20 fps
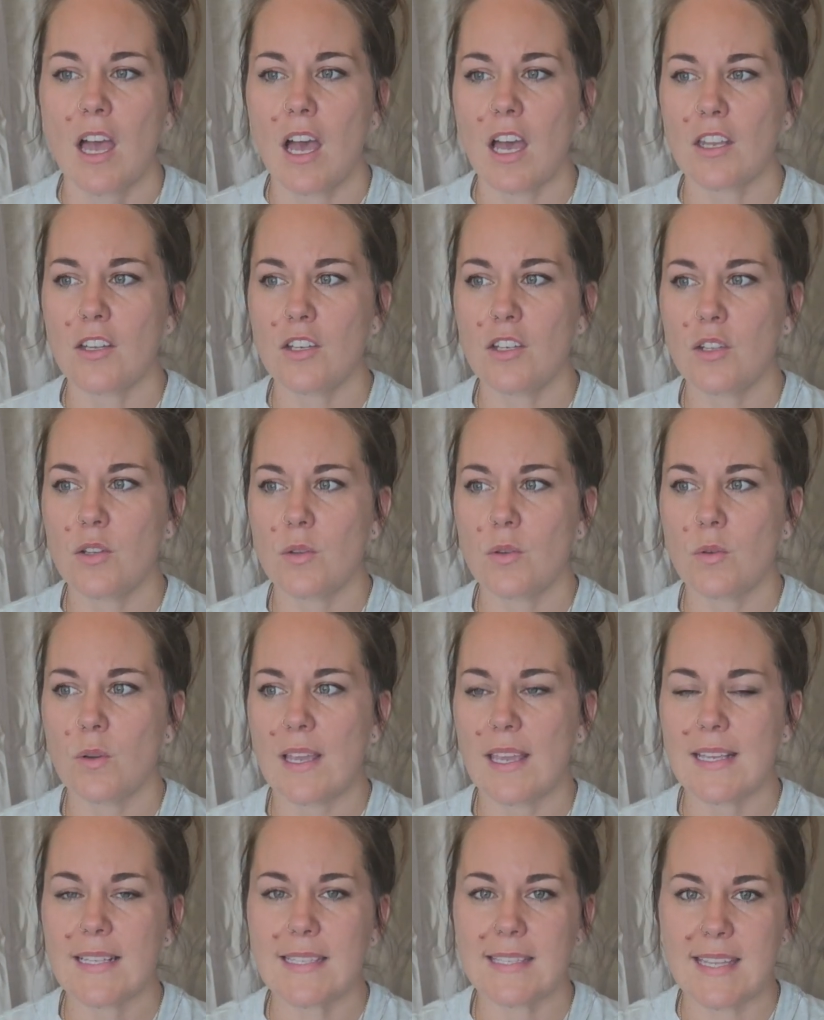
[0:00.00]
a new
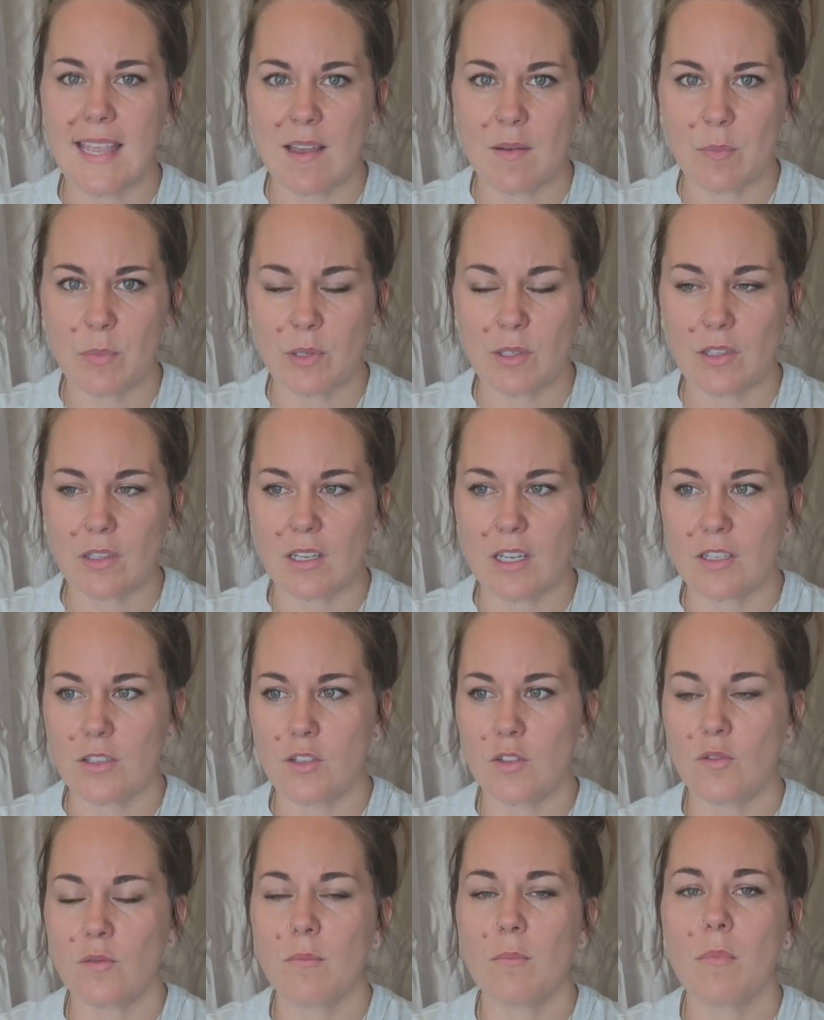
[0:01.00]
example, a
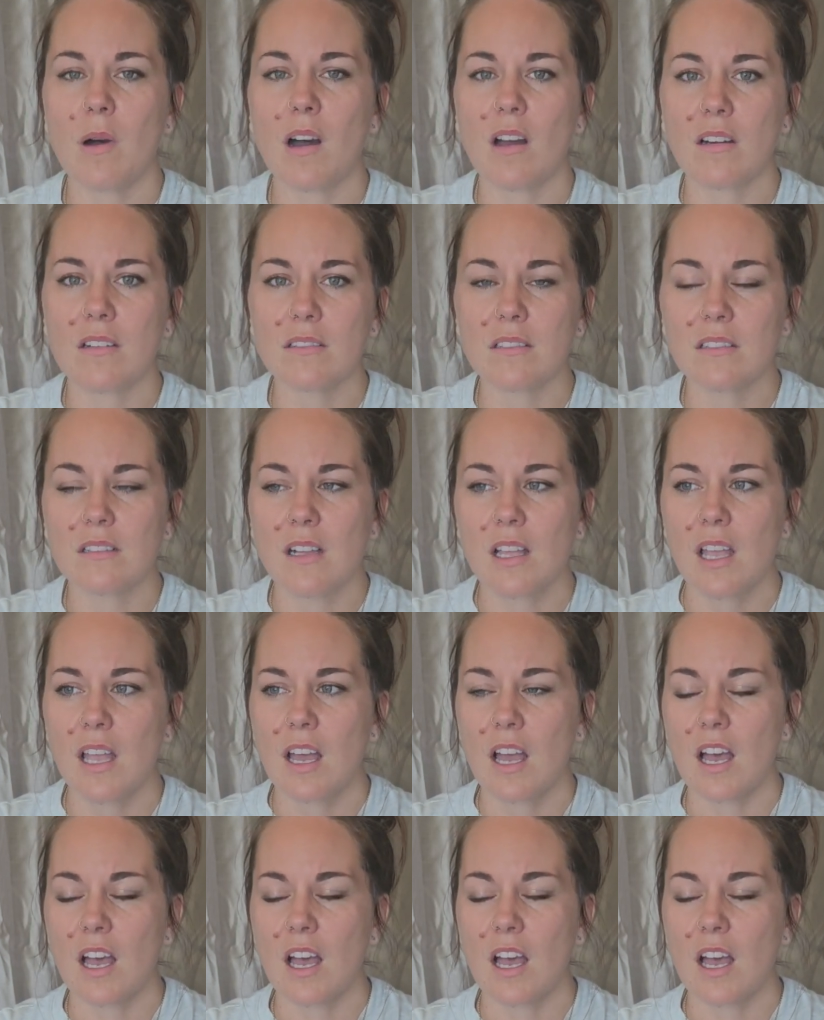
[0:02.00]
new model